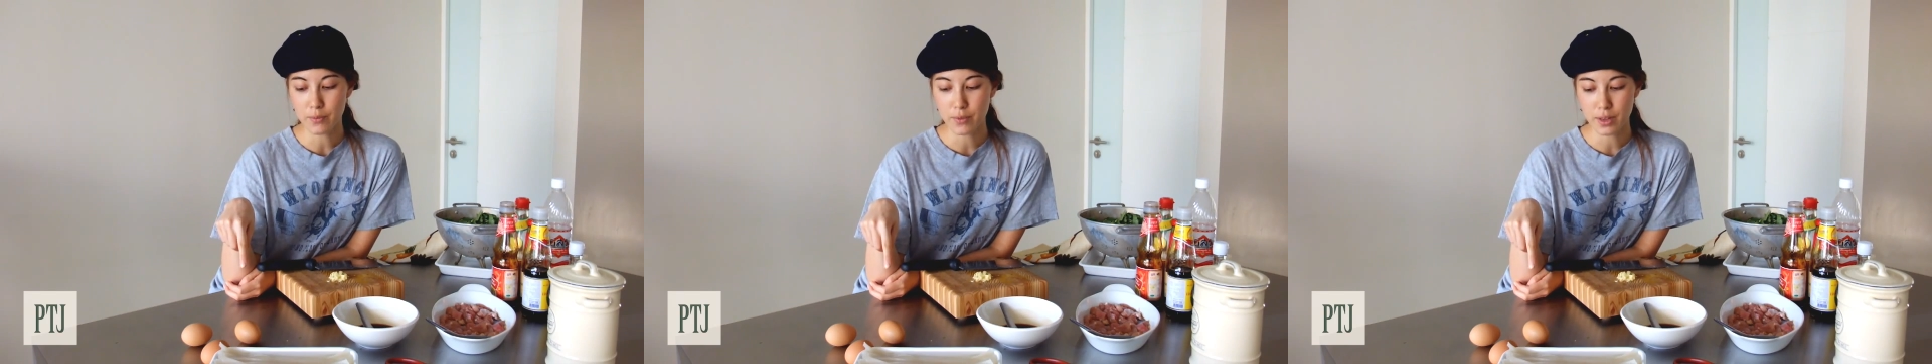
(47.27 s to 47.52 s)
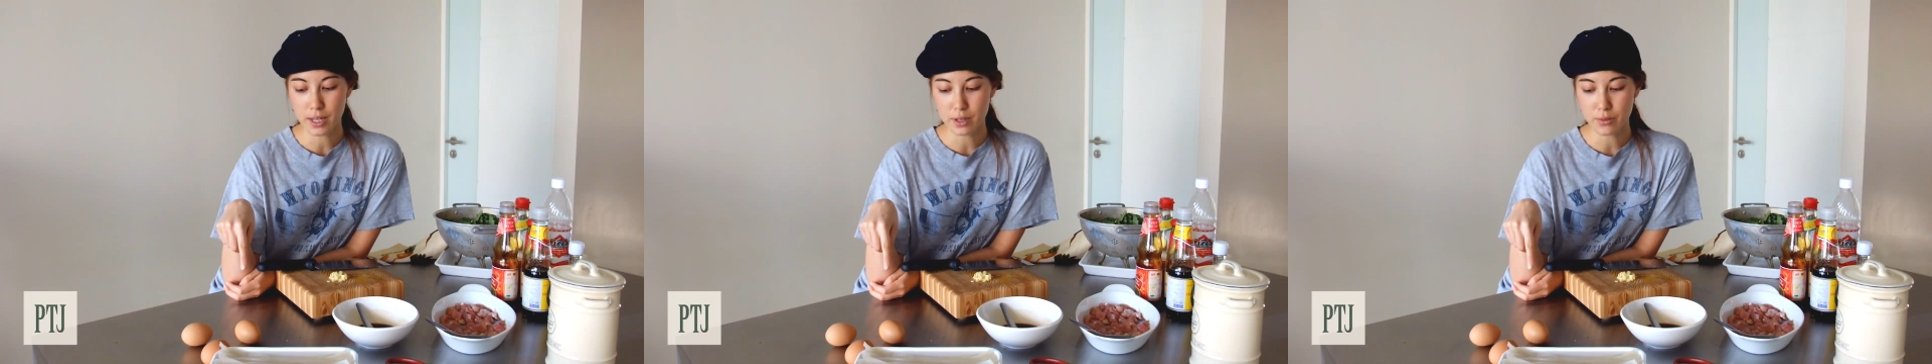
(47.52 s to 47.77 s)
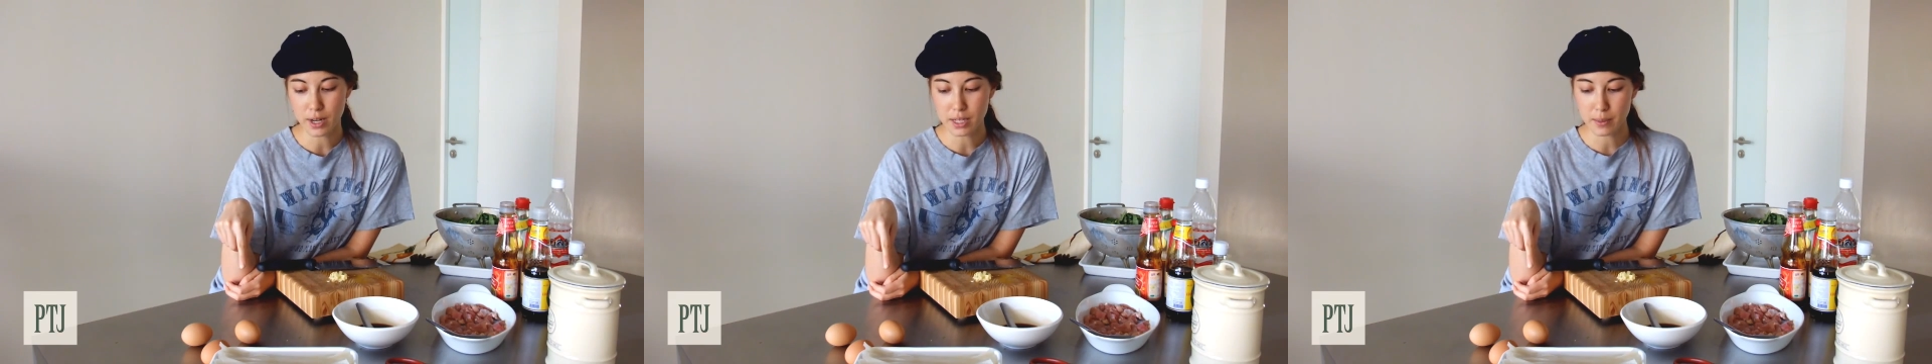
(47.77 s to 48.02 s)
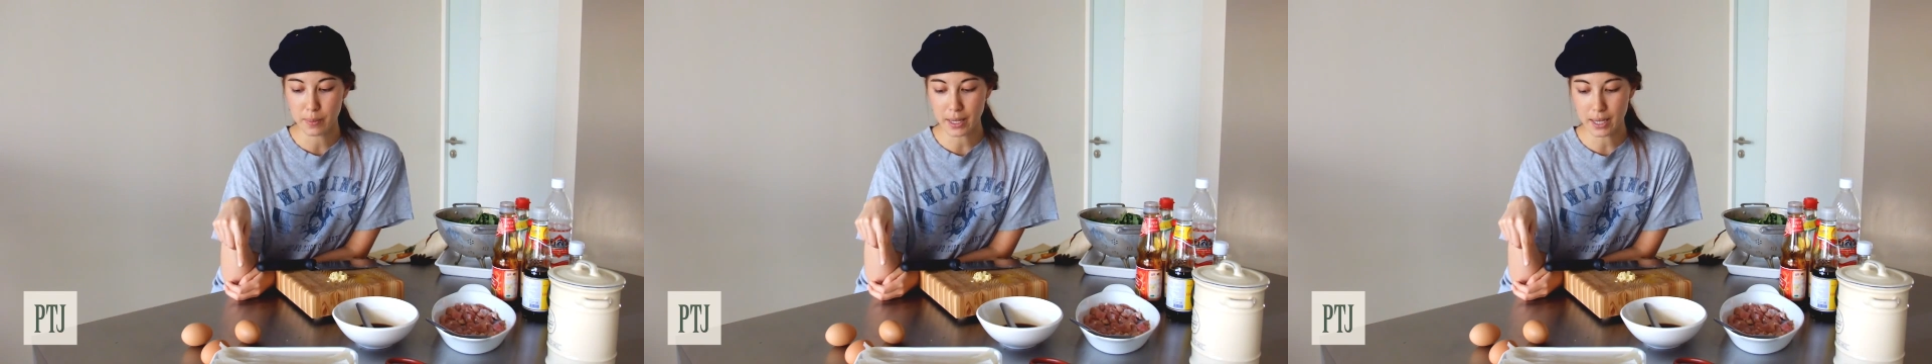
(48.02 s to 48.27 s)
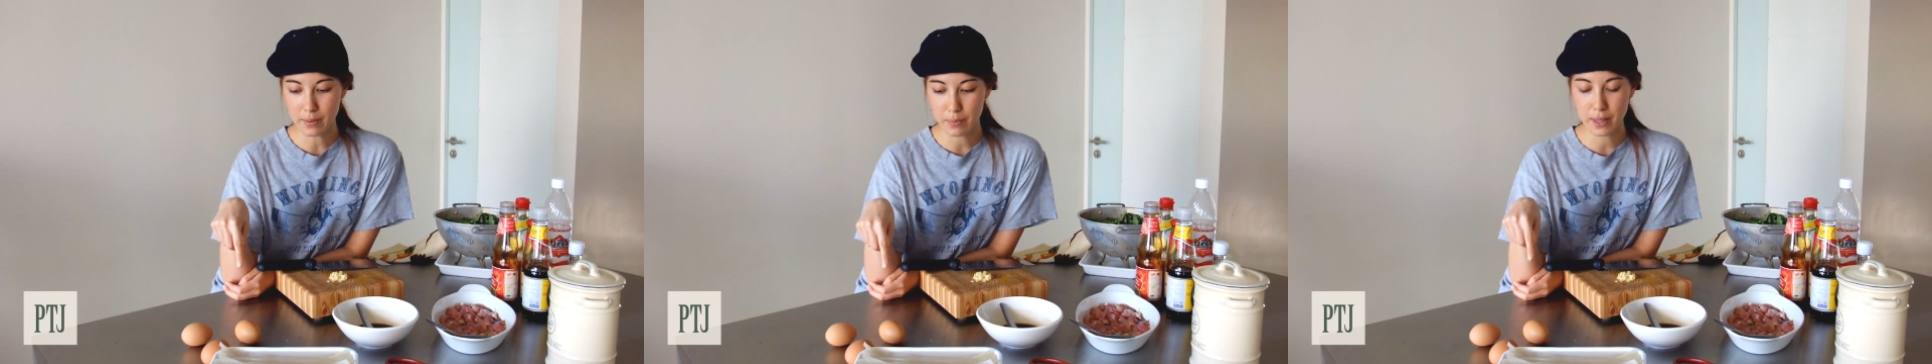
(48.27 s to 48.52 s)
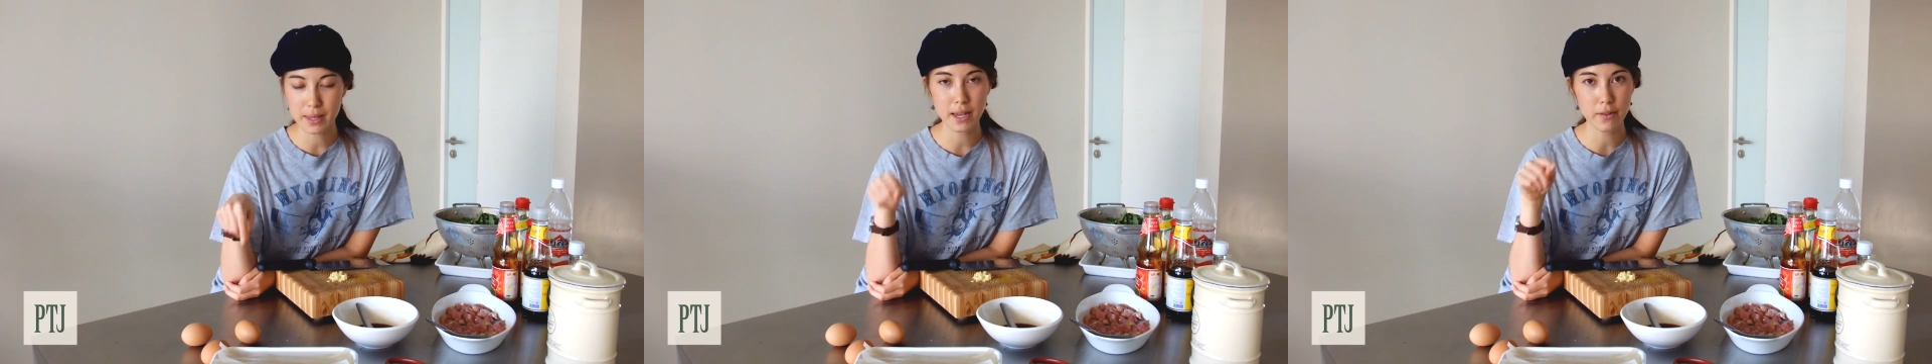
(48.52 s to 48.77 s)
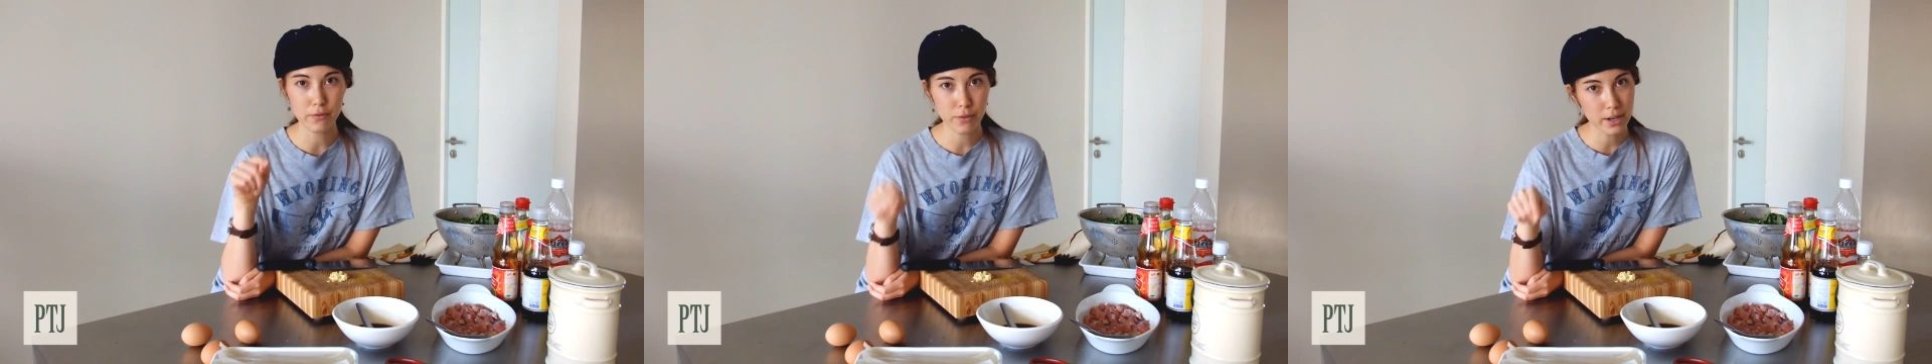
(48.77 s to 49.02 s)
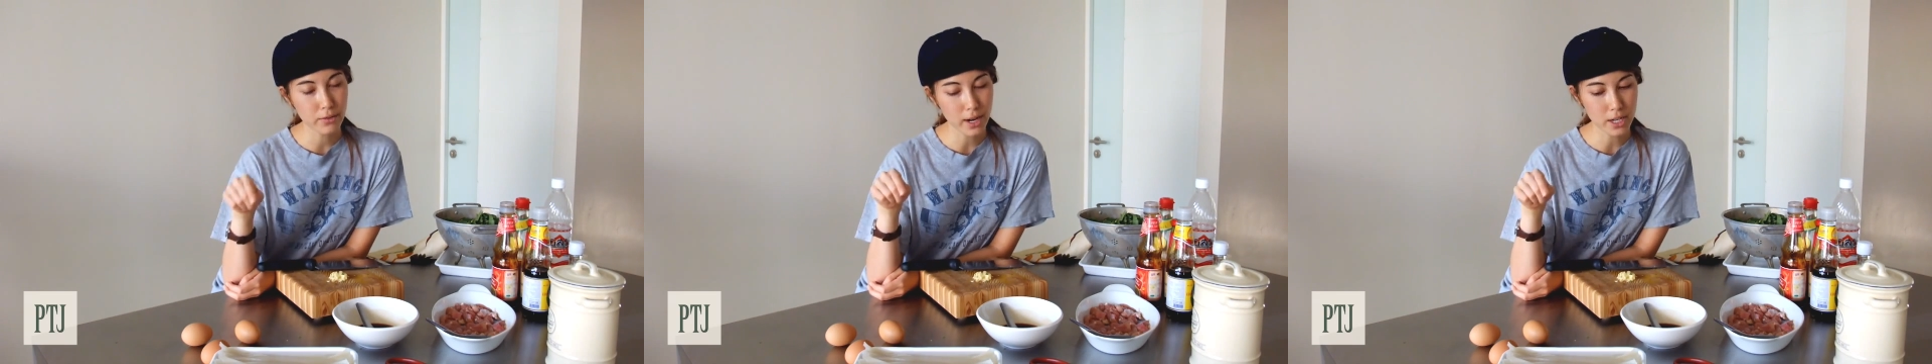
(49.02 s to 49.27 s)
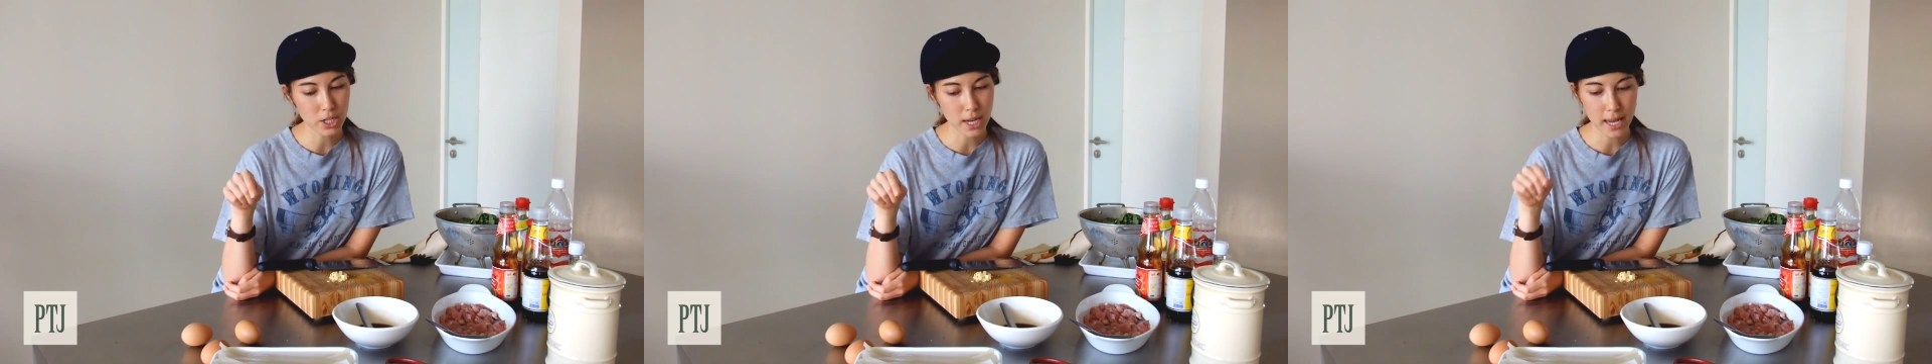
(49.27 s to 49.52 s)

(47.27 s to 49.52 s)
for this recipe, but they're free-range